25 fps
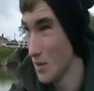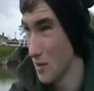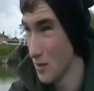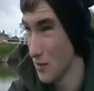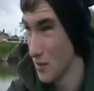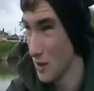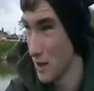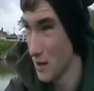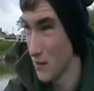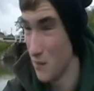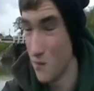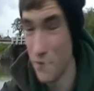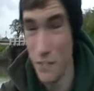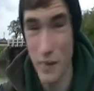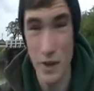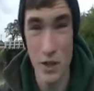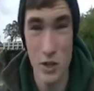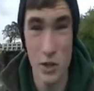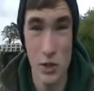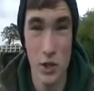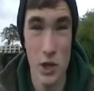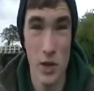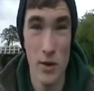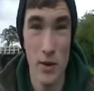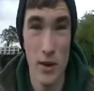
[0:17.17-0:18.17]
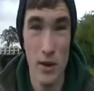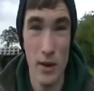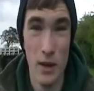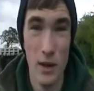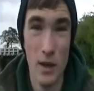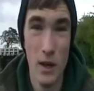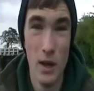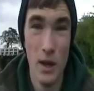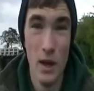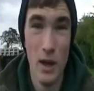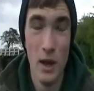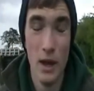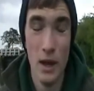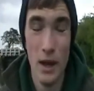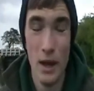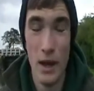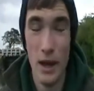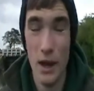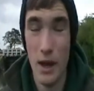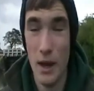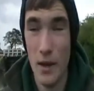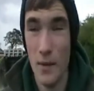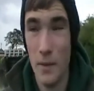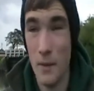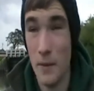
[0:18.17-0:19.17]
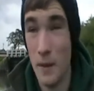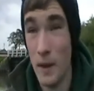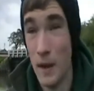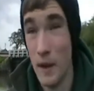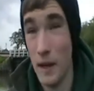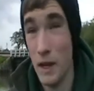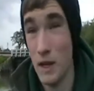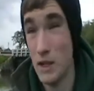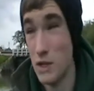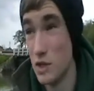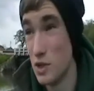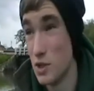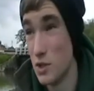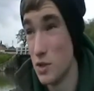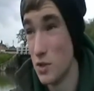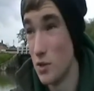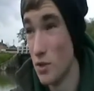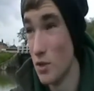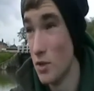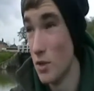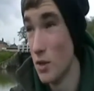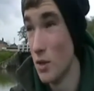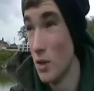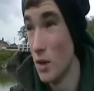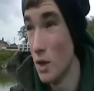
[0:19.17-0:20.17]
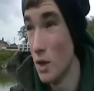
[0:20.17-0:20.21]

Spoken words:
not really a fish showing. And as you saw,